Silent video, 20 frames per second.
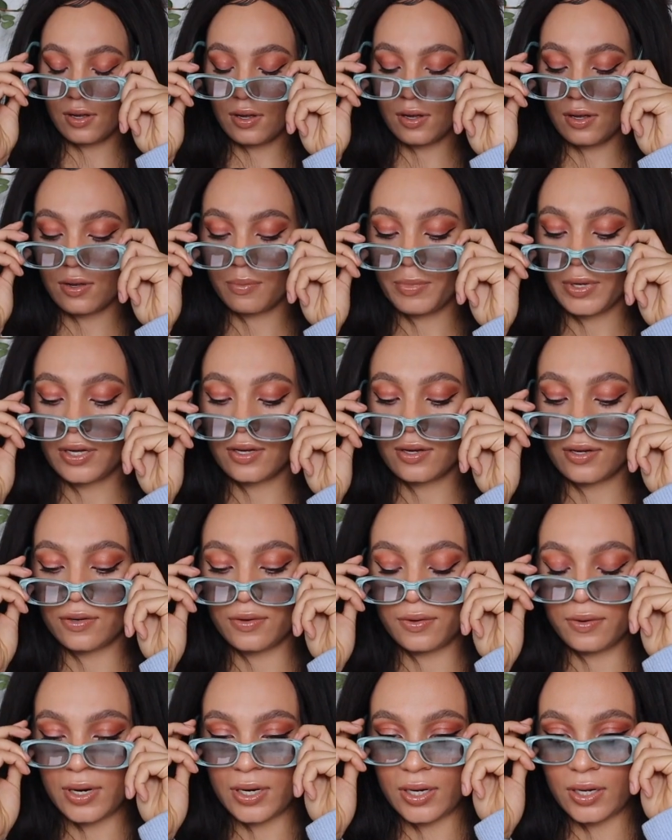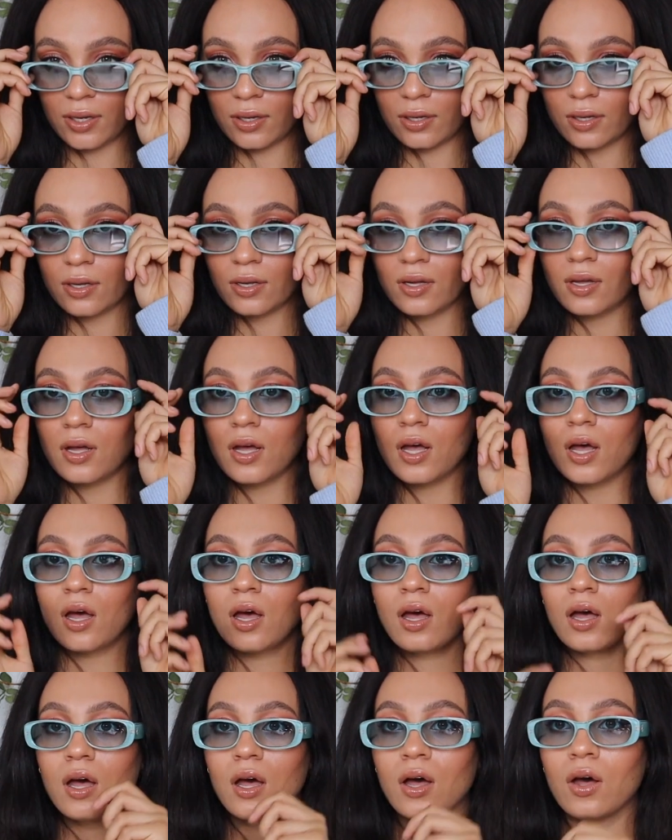Oh my god, are you ready?
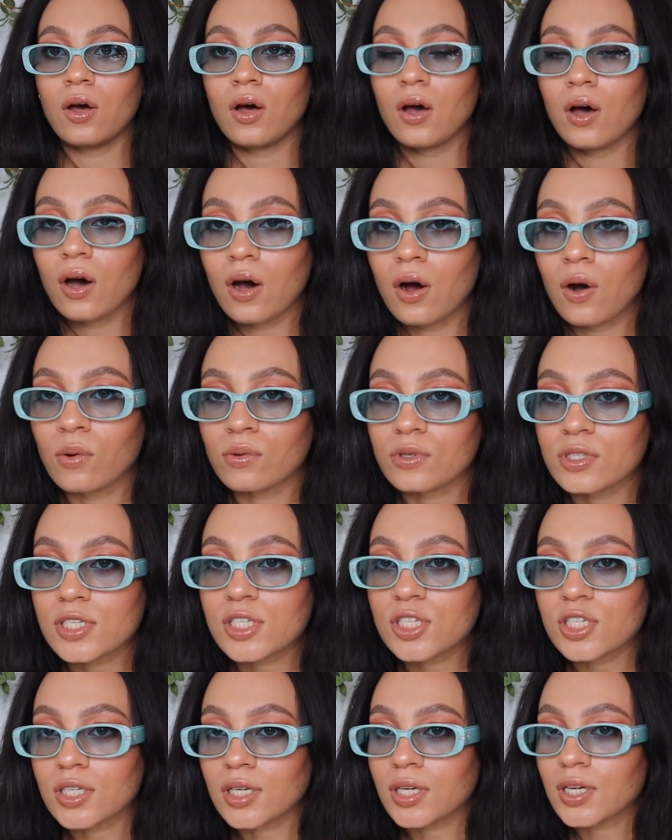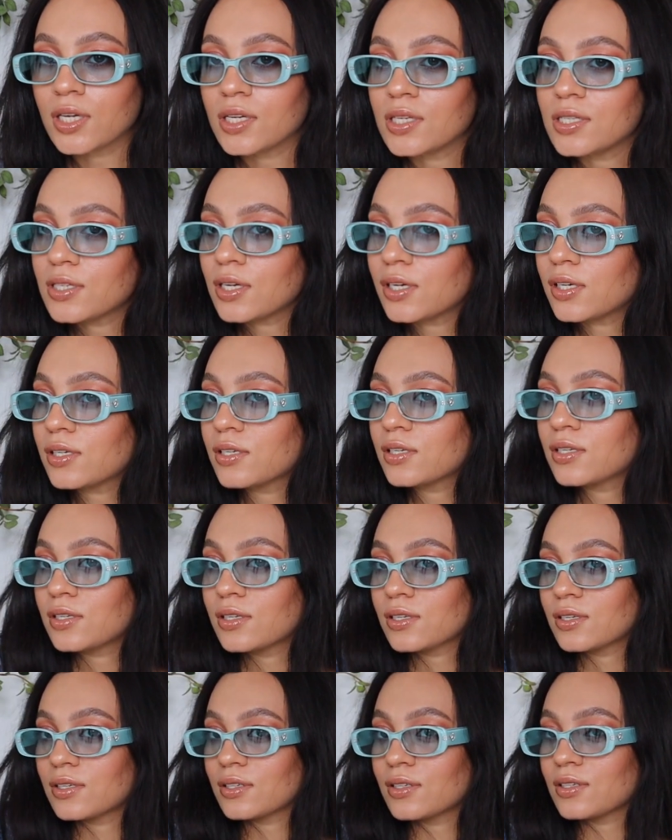Oh,
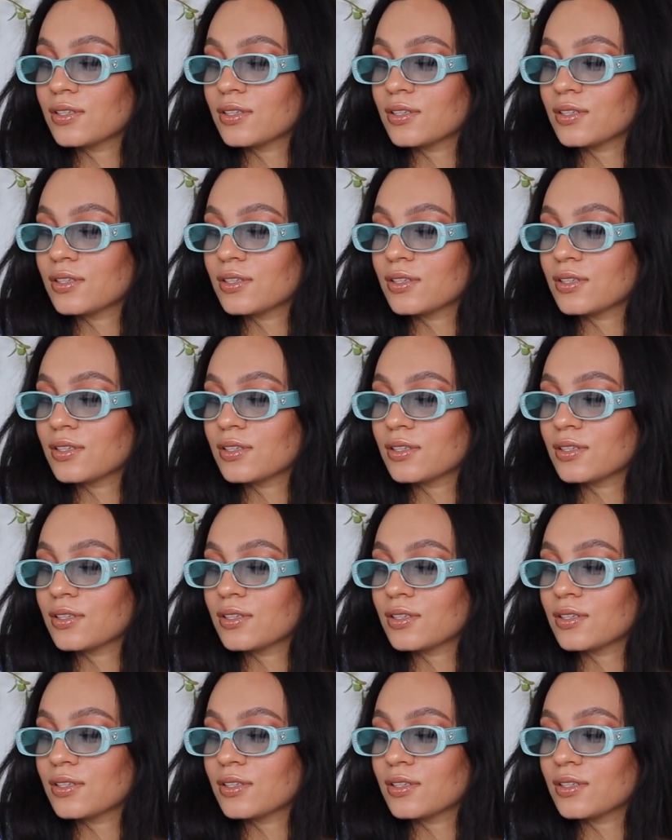Jesus.